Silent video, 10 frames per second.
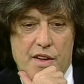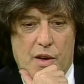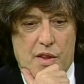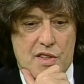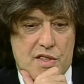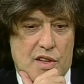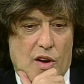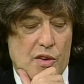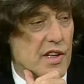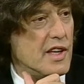you know, there's
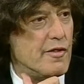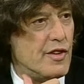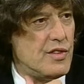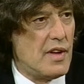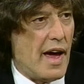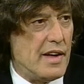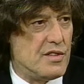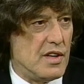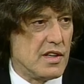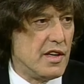on a given
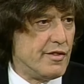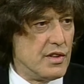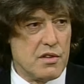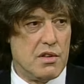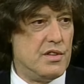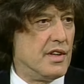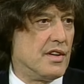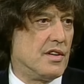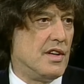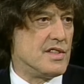night, a given
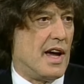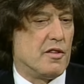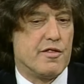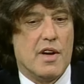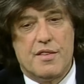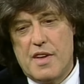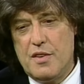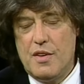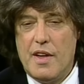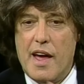critic is out front
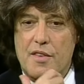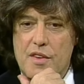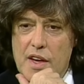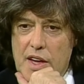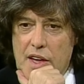and you, and,